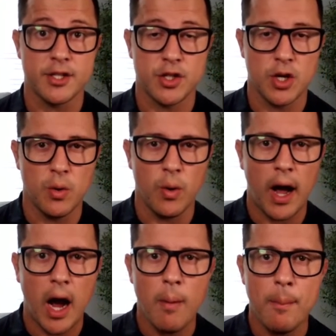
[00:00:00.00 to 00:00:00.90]
So
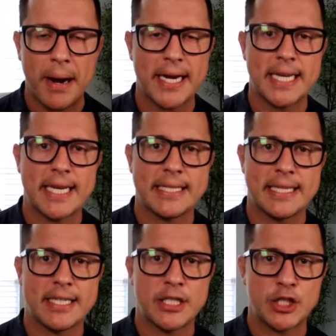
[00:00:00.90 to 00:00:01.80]
how
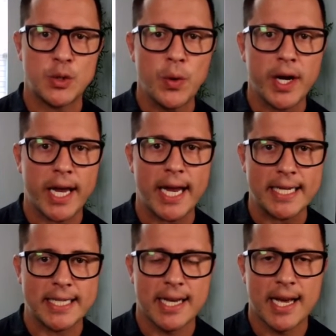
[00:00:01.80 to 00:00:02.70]
py-dss-toolkit